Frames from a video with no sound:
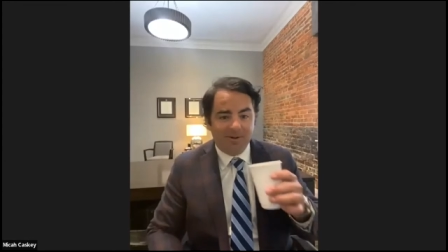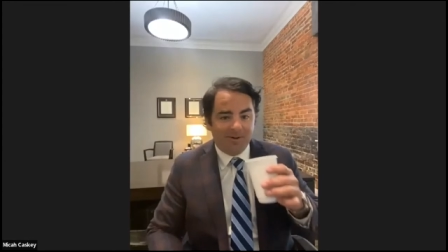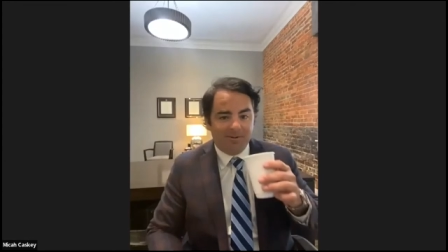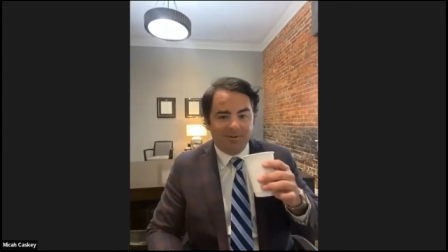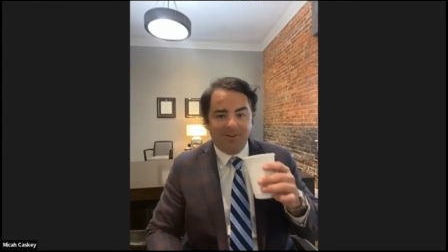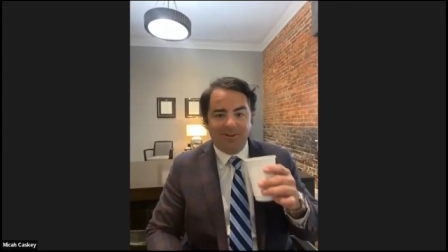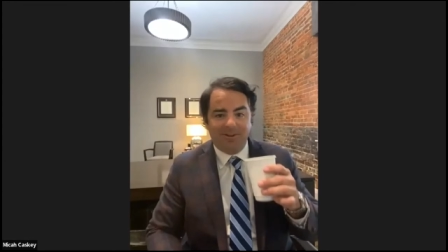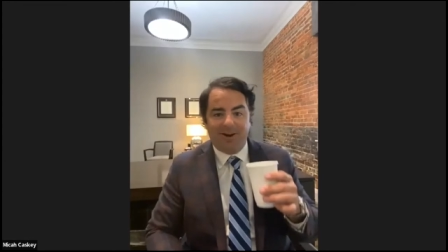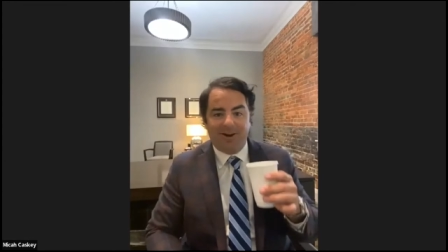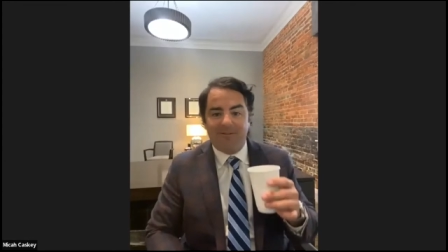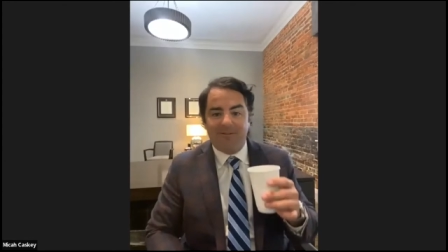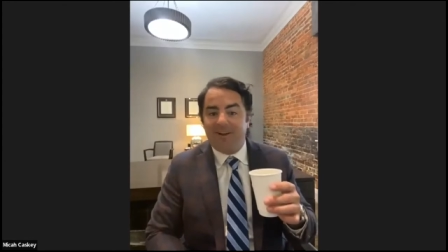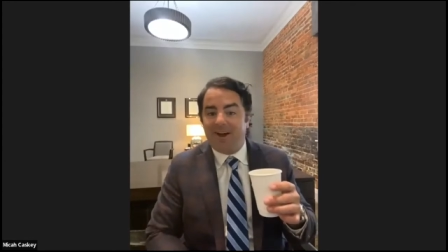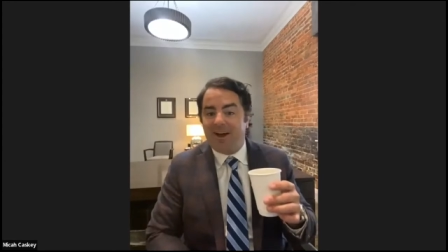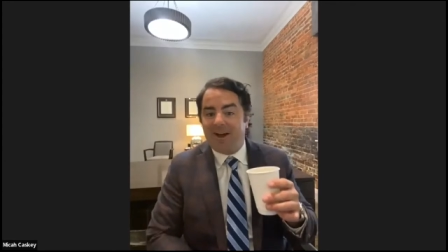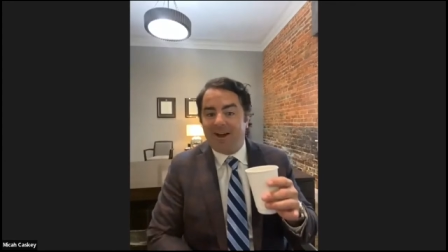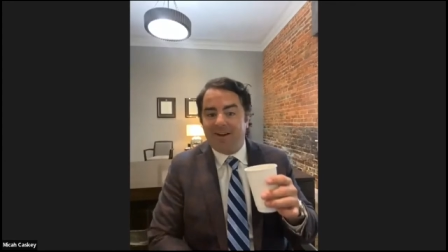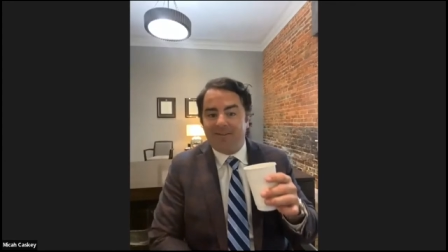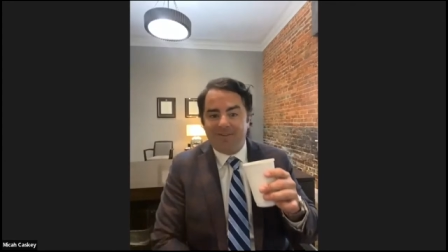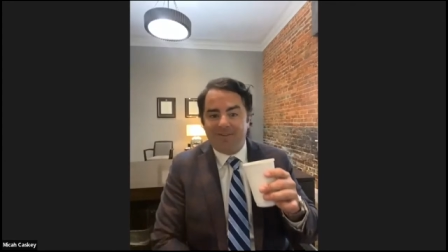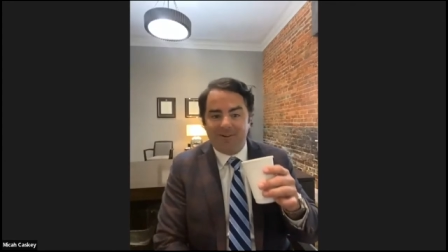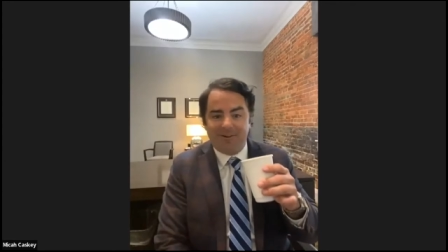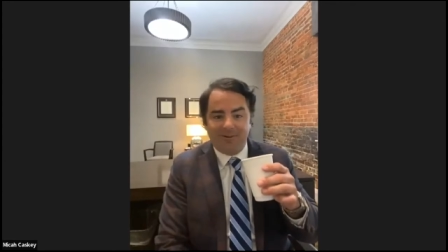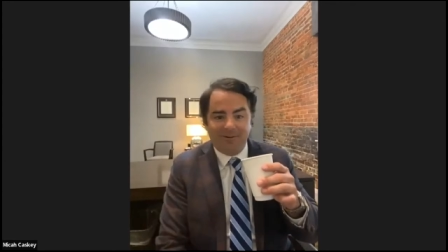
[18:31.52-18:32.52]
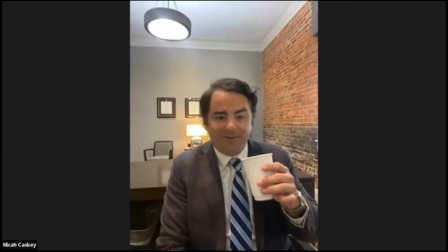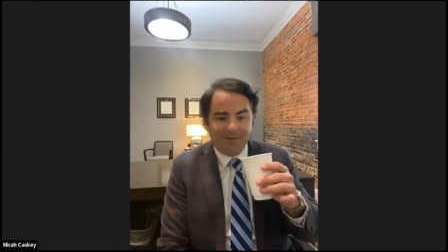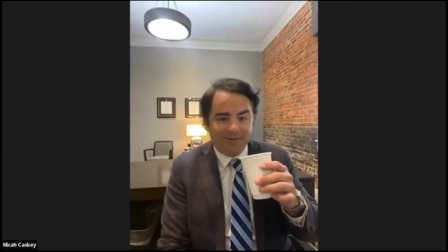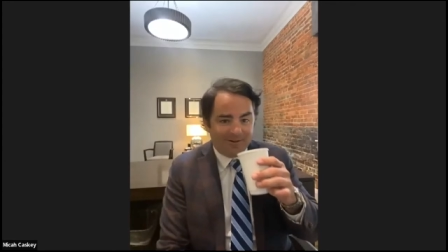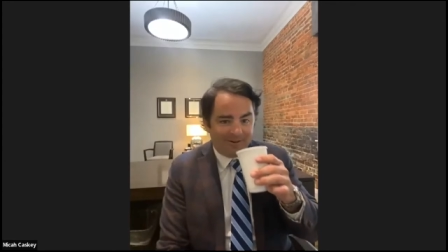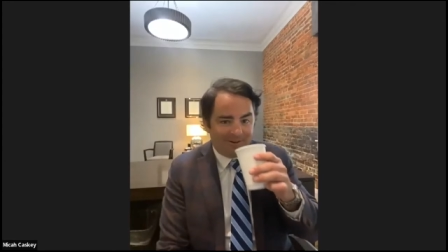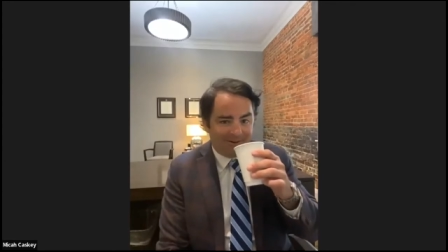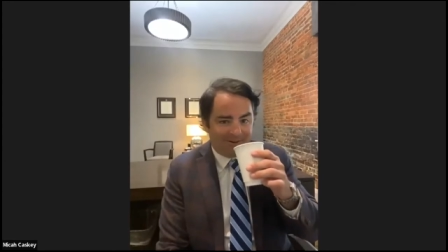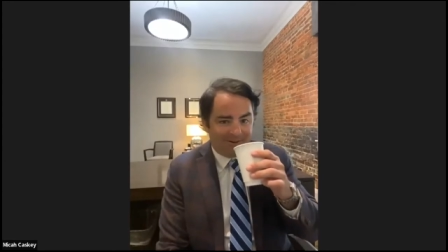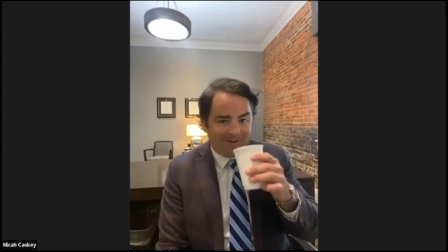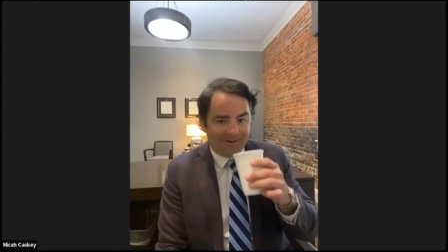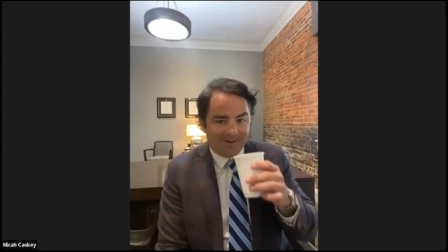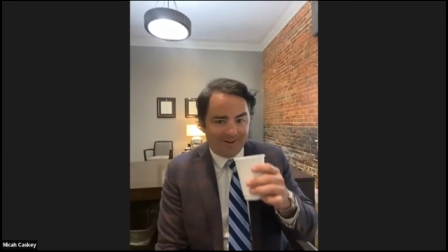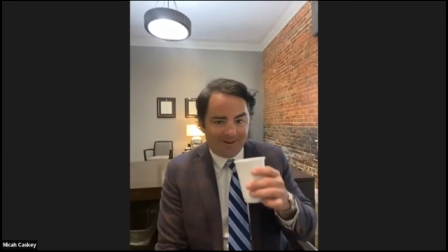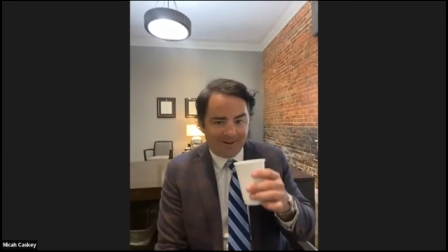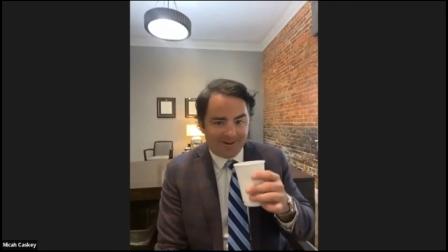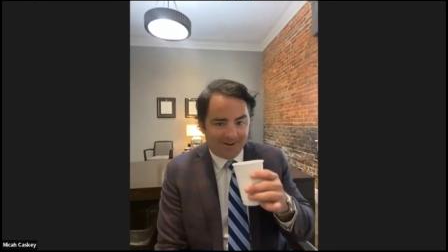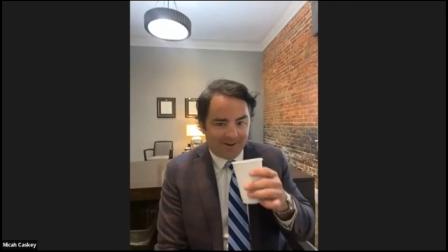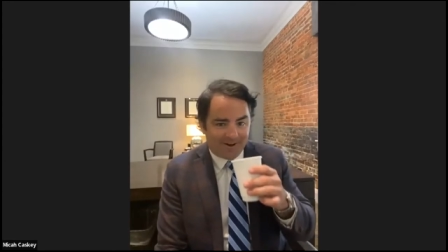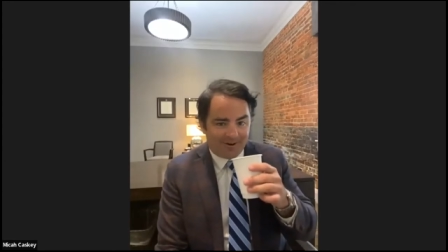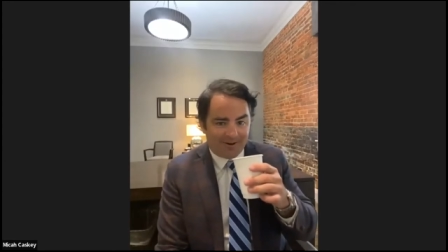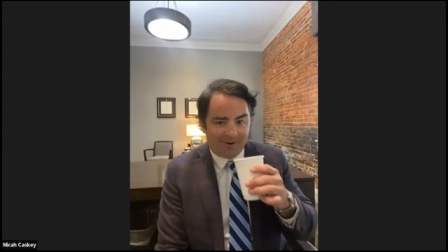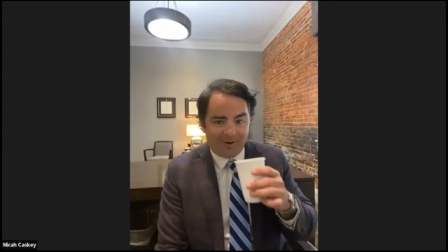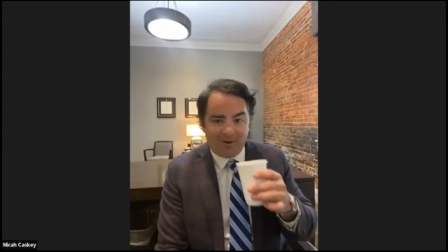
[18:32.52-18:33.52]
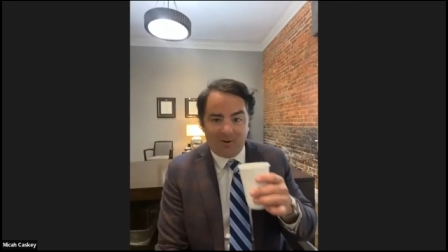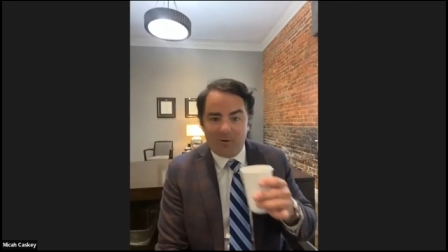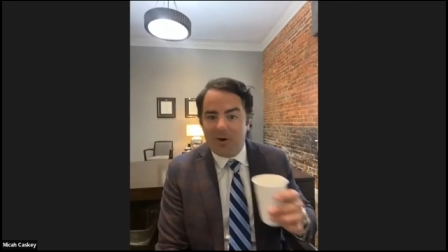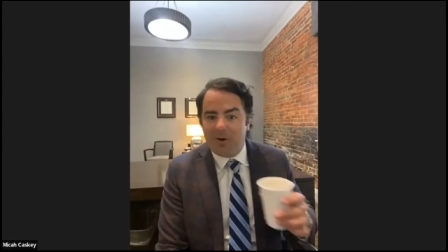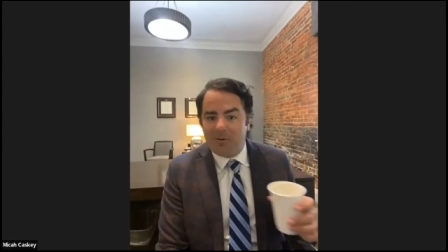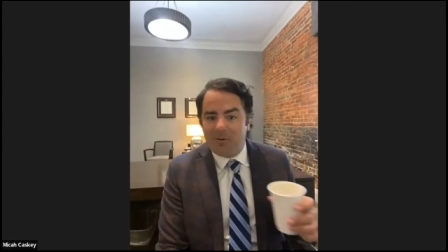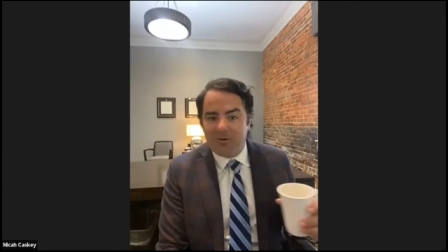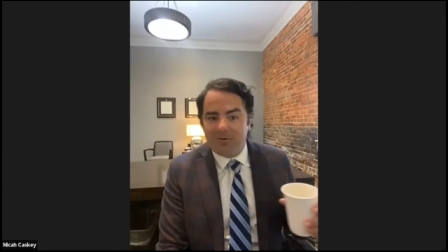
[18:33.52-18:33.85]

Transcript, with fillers: We'd love to have you. I don't know what